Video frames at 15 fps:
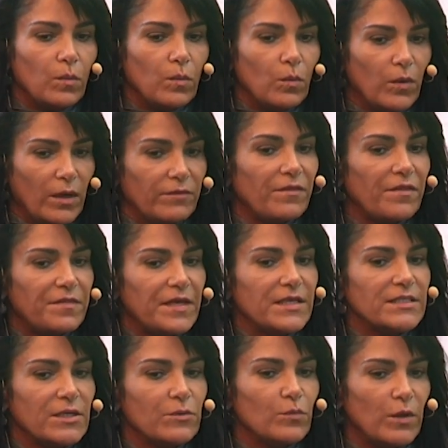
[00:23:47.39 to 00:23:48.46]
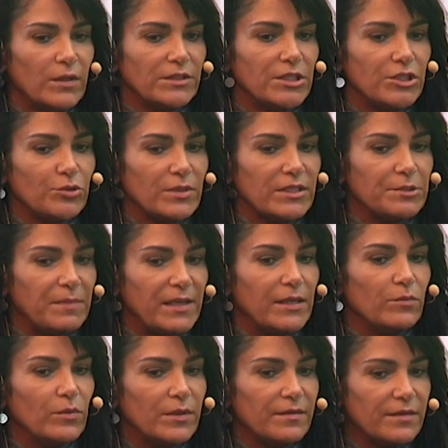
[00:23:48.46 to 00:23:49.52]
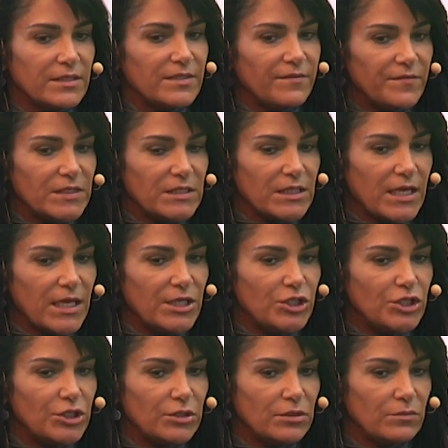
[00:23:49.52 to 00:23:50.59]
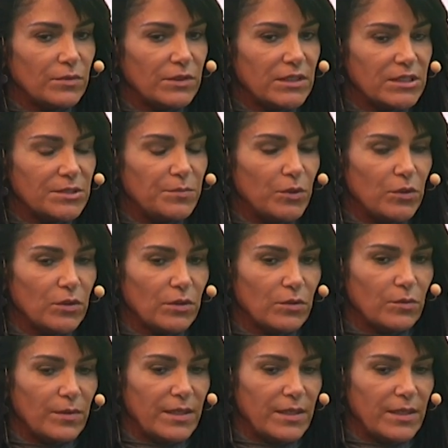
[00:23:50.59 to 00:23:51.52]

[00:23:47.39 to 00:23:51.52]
one of the things I wanted to explain with this investigation, with this book,